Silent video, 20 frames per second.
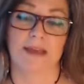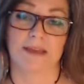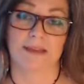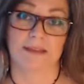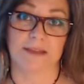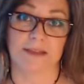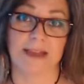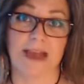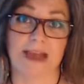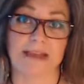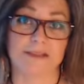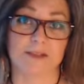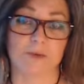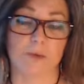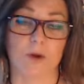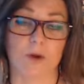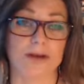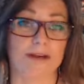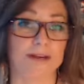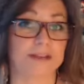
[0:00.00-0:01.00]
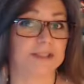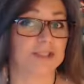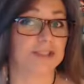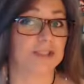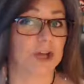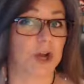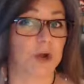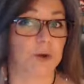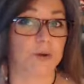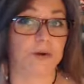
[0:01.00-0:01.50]
And the last one is
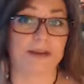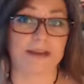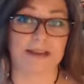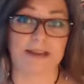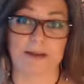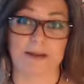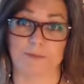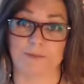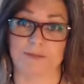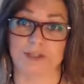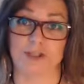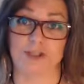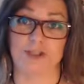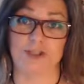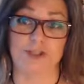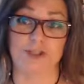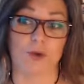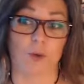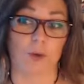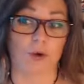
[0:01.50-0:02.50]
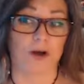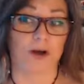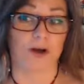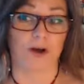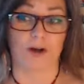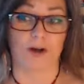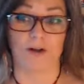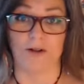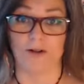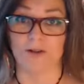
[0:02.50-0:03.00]
totally up to your
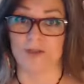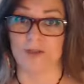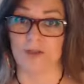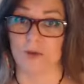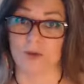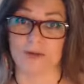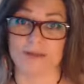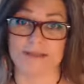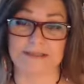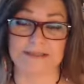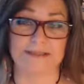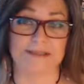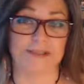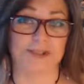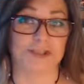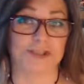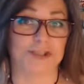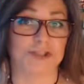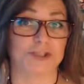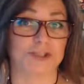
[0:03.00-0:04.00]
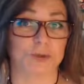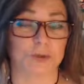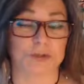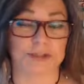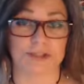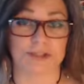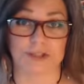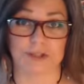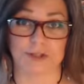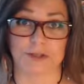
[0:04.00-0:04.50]
call, your decision,
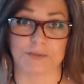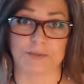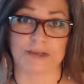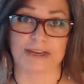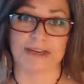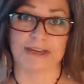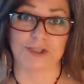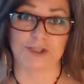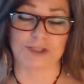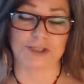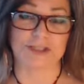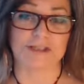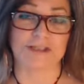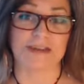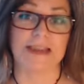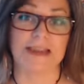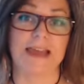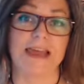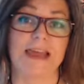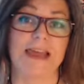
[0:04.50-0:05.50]
your determination.